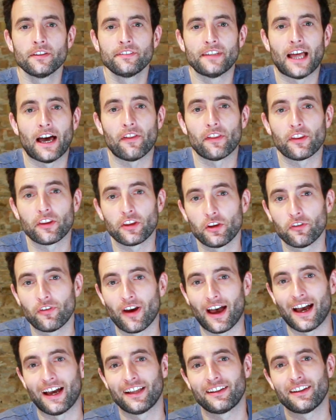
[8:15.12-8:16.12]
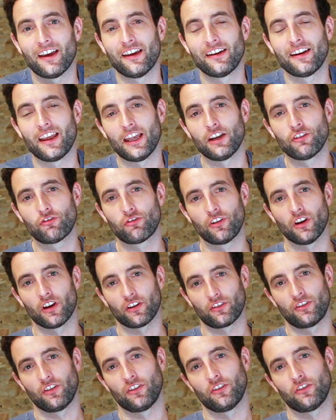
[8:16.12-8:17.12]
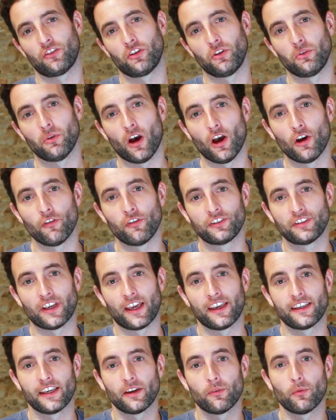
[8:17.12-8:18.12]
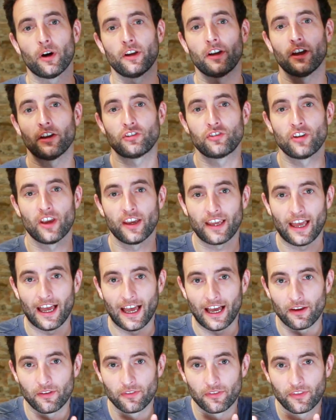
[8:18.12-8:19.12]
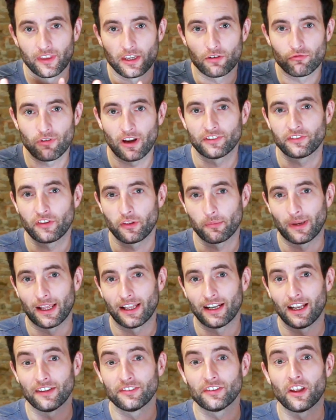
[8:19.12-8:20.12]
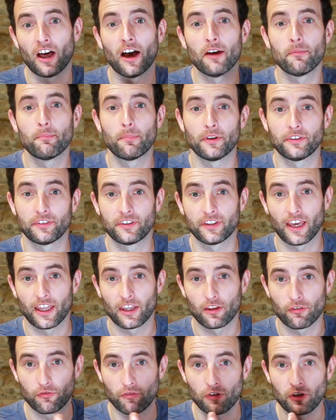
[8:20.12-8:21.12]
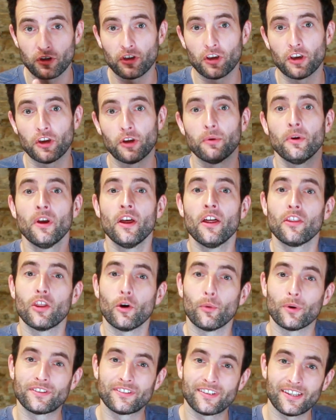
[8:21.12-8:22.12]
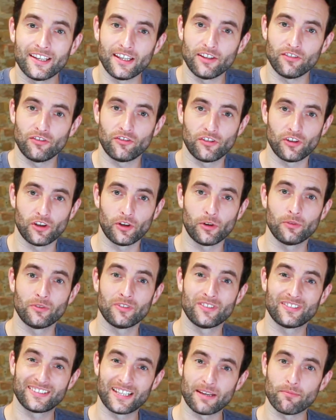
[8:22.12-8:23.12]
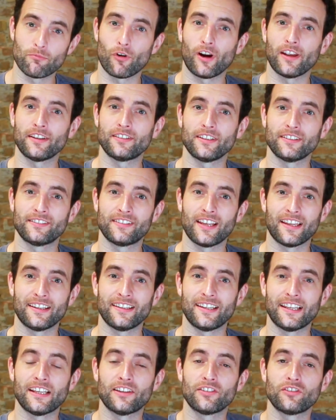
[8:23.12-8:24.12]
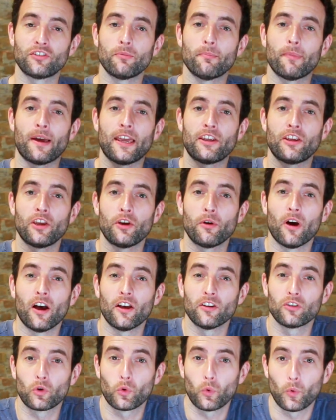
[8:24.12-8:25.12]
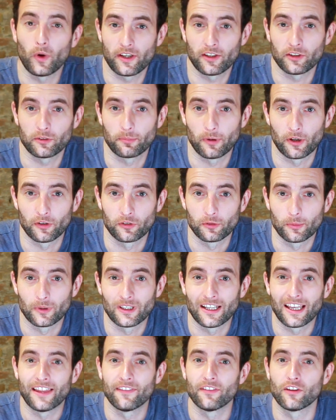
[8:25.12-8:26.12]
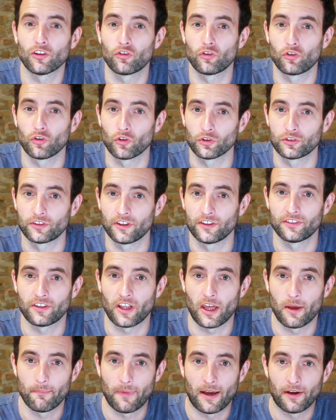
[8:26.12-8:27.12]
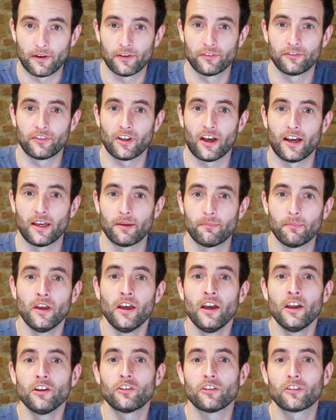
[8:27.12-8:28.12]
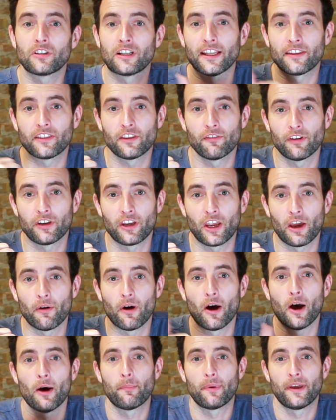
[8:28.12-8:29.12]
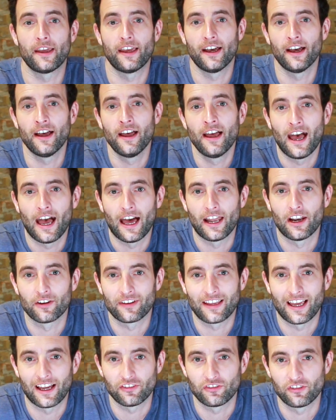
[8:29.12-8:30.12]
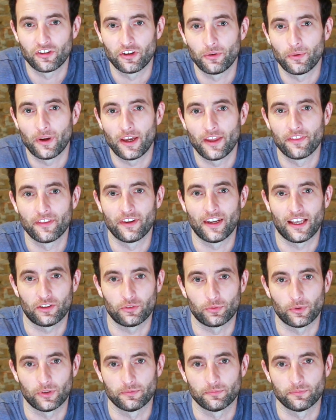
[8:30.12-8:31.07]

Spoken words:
Now that you've had an introduction to overtaking, why not check out the rest of the playlist that I've put together for you that will teach you sim racing techniques to make you as quick as possible in the shortest amount of time. Just click the video up here and I'll catch you in the next one.